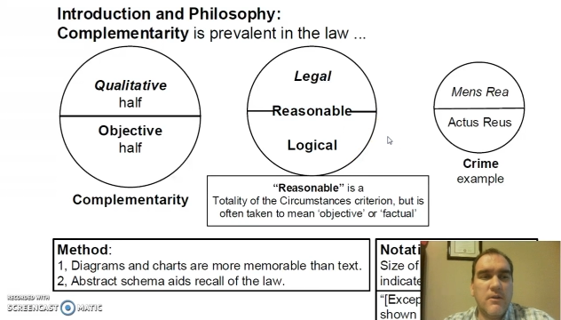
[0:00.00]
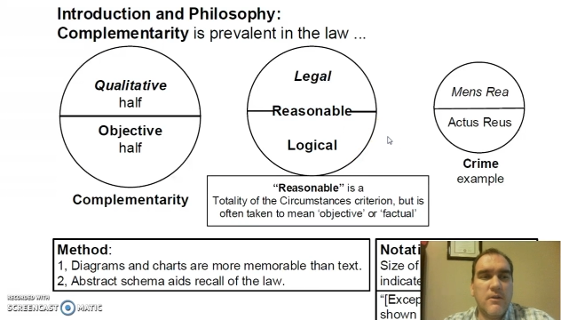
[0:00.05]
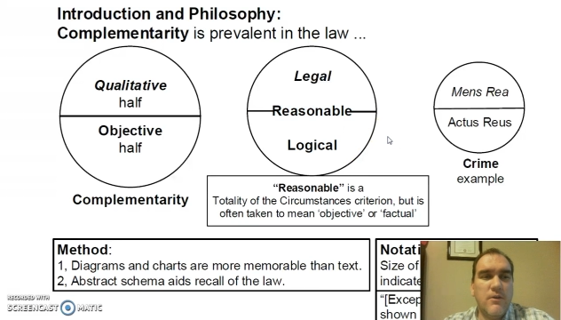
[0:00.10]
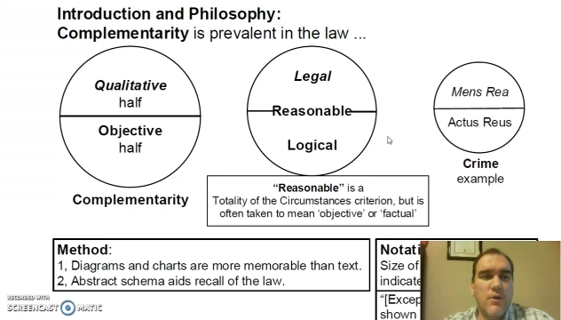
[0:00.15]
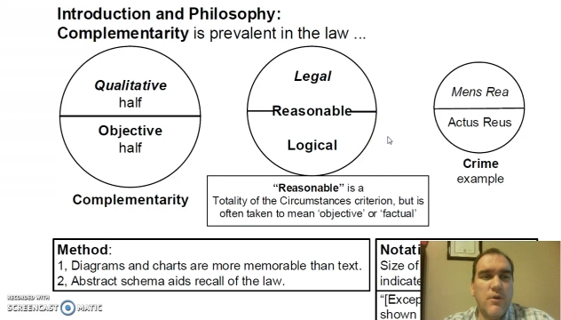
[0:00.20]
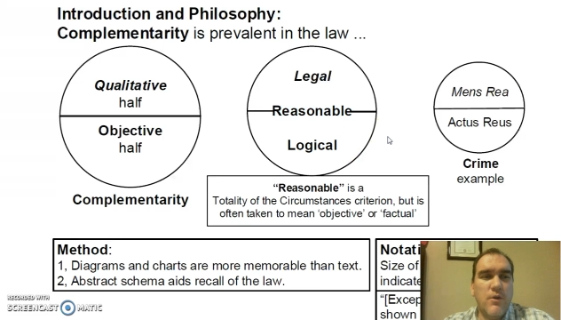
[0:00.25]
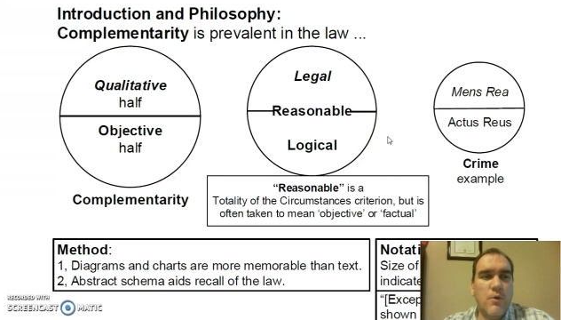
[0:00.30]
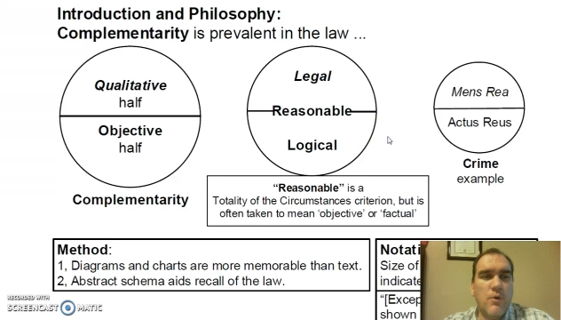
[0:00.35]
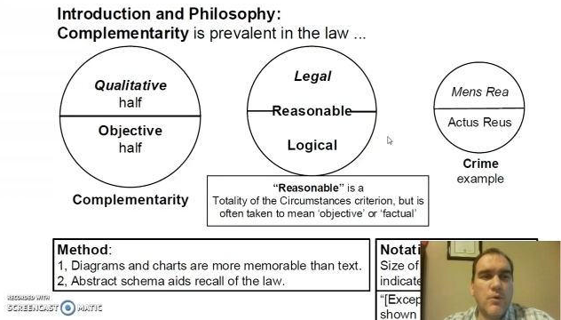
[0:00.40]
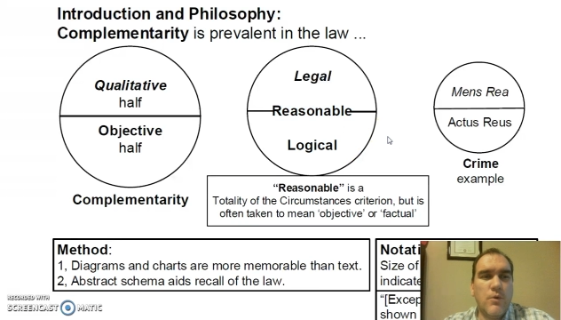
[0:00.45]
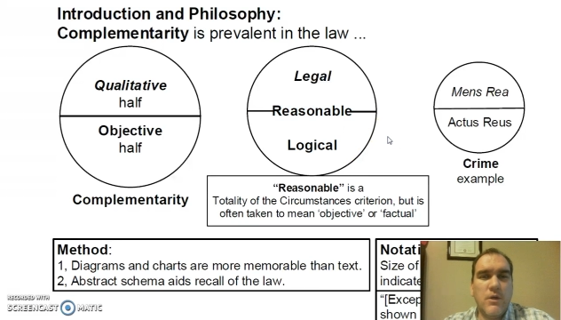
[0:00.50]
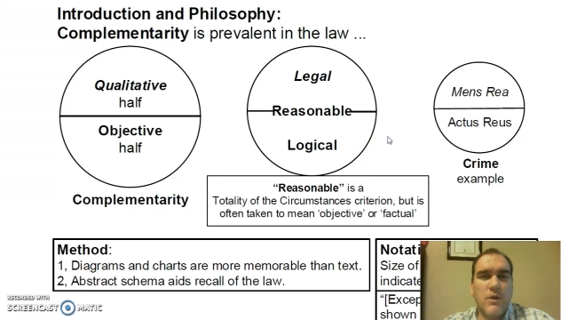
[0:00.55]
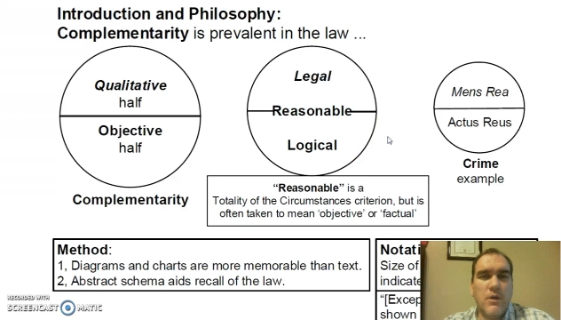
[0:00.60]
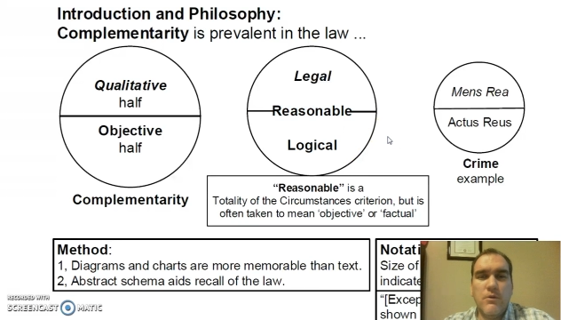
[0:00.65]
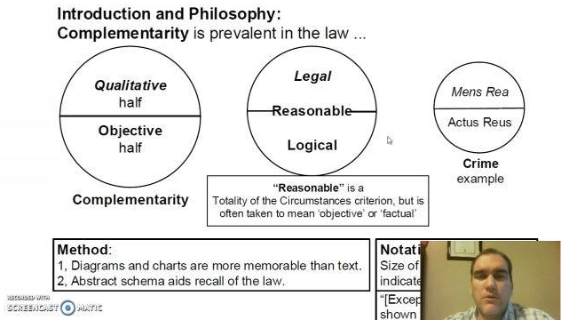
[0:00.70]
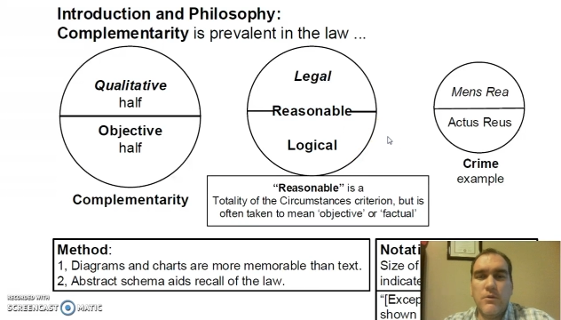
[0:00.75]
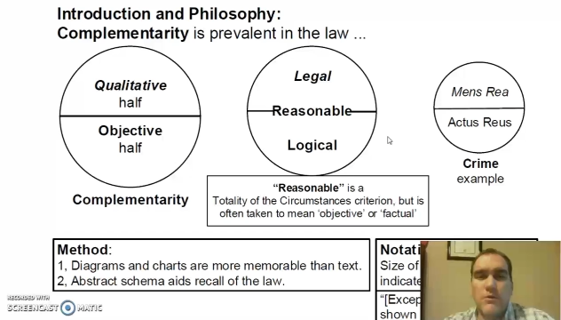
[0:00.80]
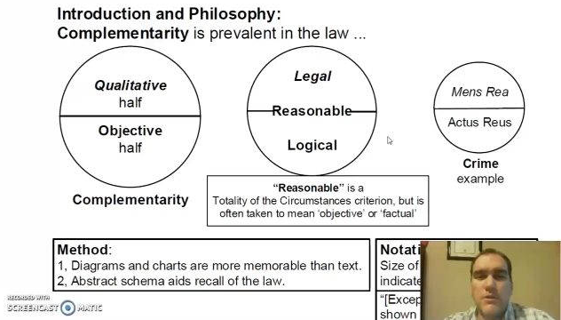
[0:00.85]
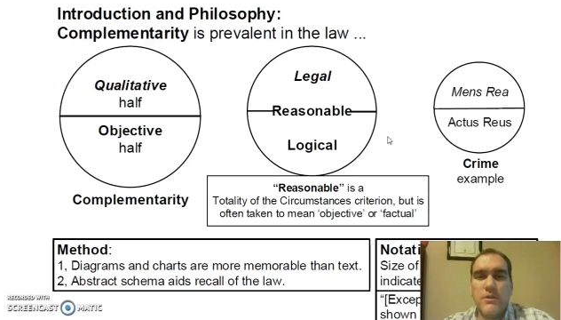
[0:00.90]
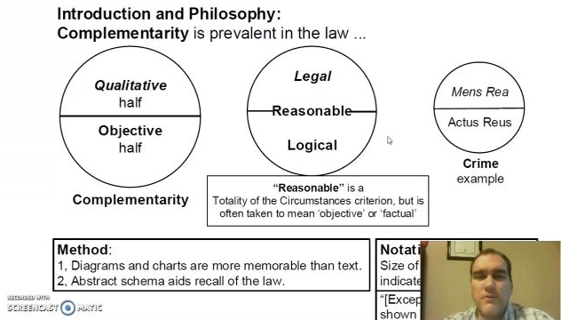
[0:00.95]
no
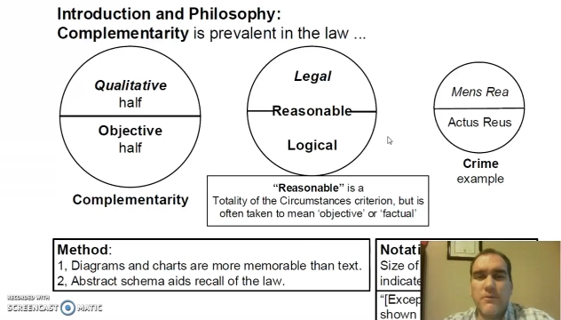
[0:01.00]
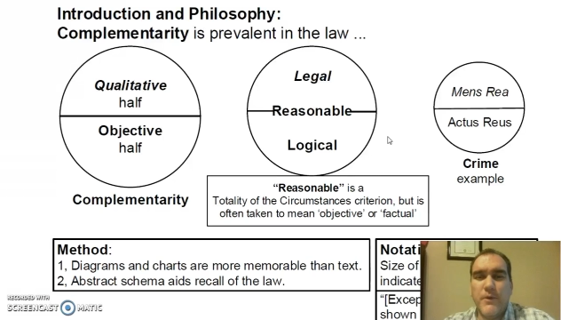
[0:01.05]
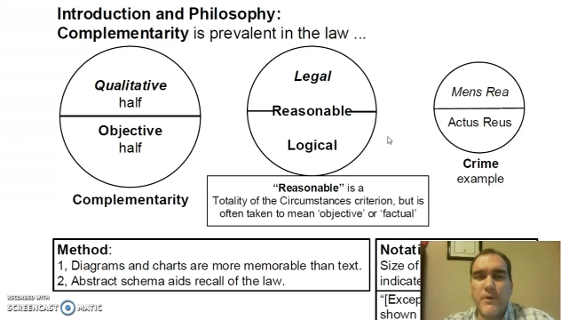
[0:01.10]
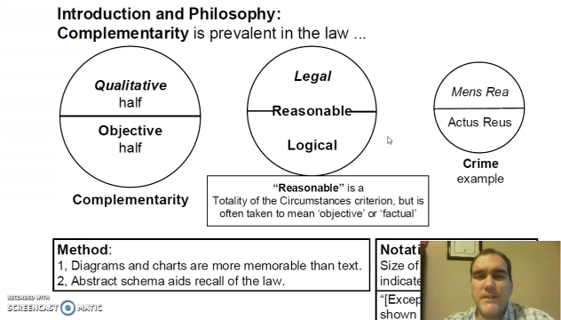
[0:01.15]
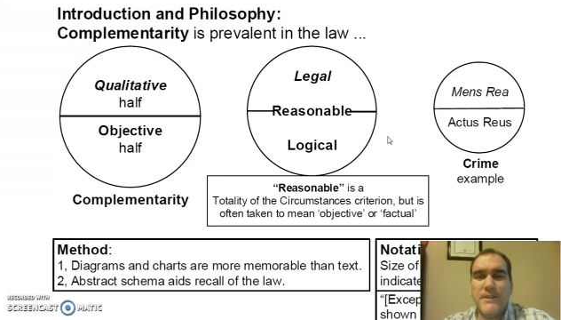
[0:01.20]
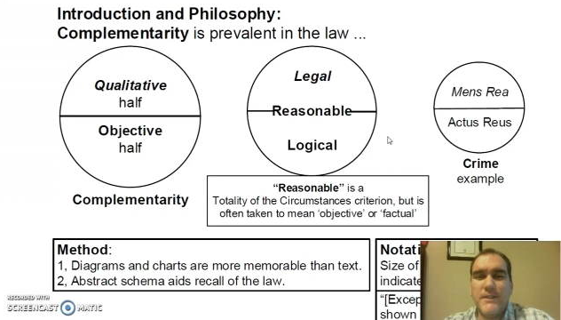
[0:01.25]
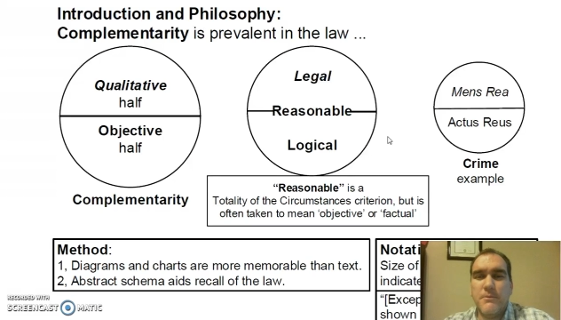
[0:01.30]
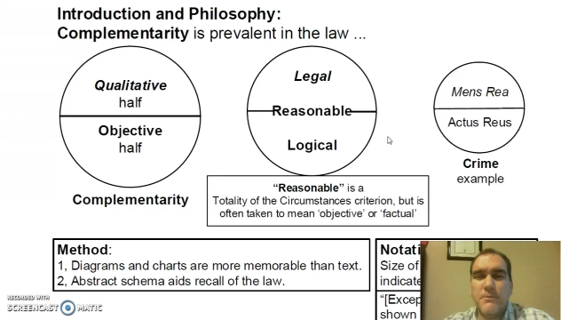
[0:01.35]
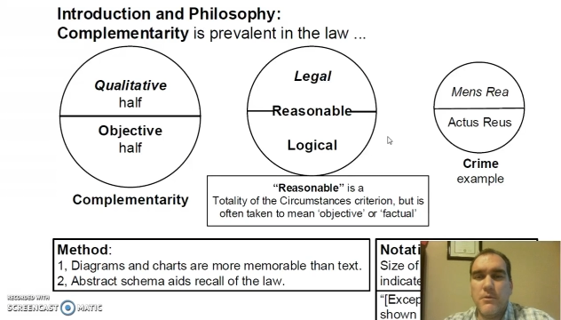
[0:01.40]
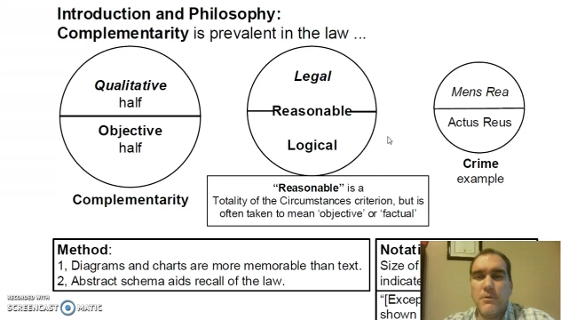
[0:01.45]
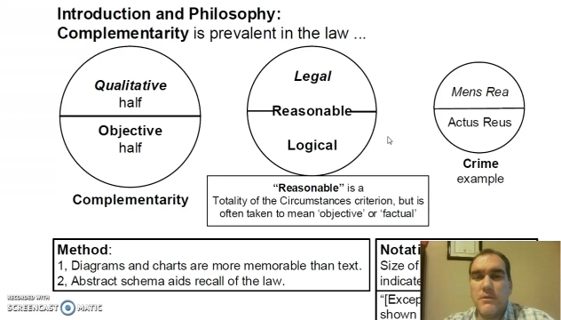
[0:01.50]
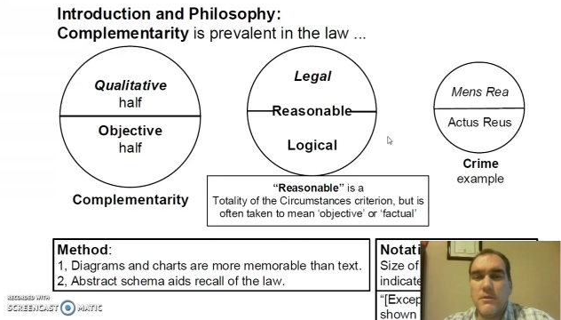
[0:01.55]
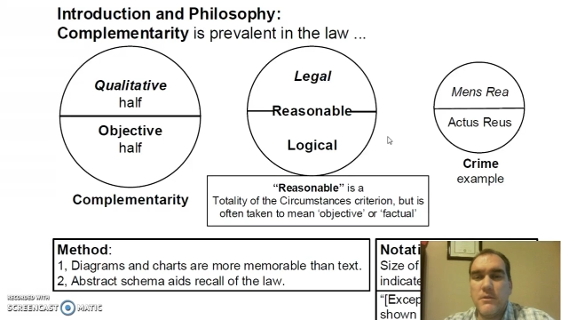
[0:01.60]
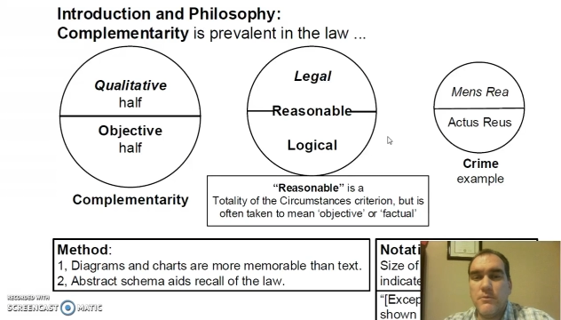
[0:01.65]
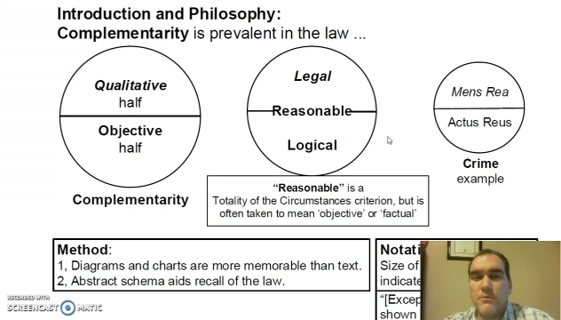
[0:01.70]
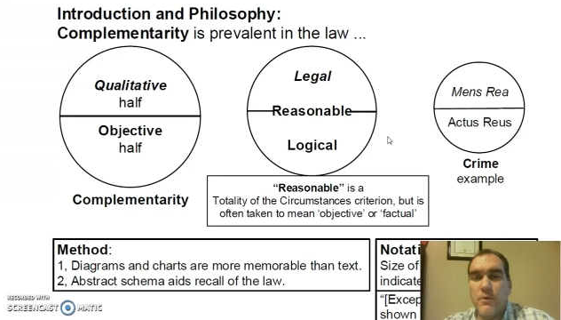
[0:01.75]
conclusion of reasonableness